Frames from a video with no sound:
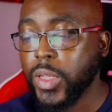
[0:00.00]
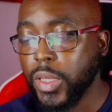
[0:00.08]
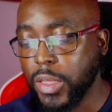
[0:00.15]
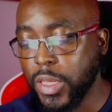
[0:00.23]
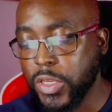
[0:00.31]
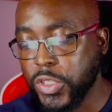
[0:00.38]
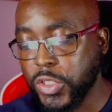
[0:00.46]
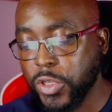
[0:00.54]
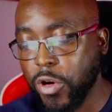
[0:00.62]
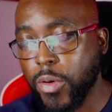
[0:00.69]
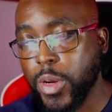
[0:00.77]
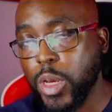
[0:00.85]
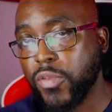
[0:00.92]
the
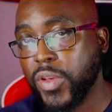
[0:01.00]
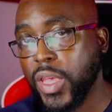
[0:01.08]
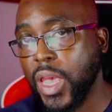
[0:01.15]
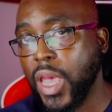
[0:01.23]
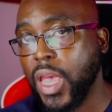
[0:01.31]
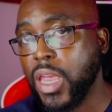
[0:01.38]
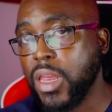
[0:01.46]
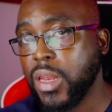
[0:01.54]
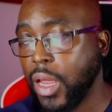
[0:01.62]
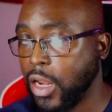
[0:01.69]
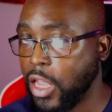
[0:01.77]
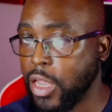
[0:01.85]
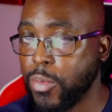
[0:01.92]
story of Cain
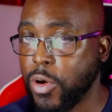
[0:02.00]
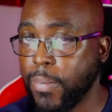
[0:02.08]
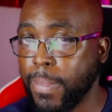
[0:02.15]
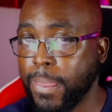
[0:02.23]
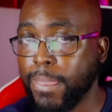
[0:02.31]
and Abel.